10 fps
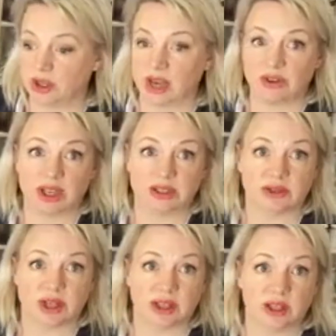caveat is the
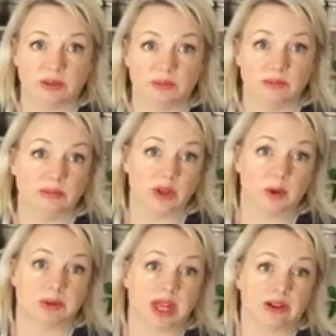fact that you must be
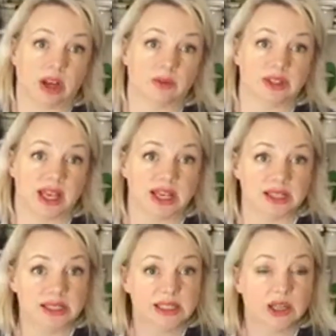able to carry it upstairs
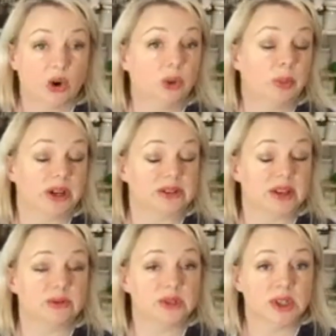by
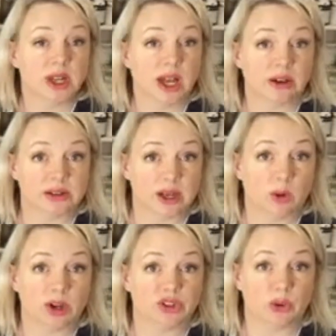yourself because our
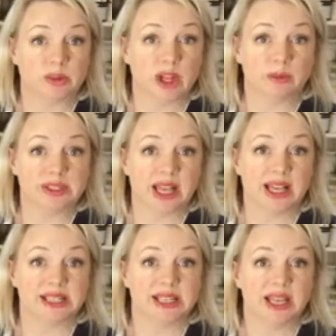workshop's
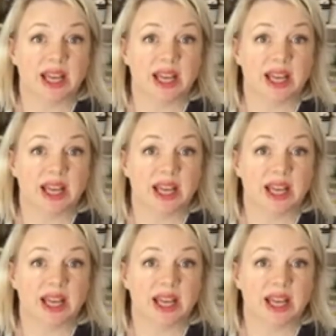upstairs.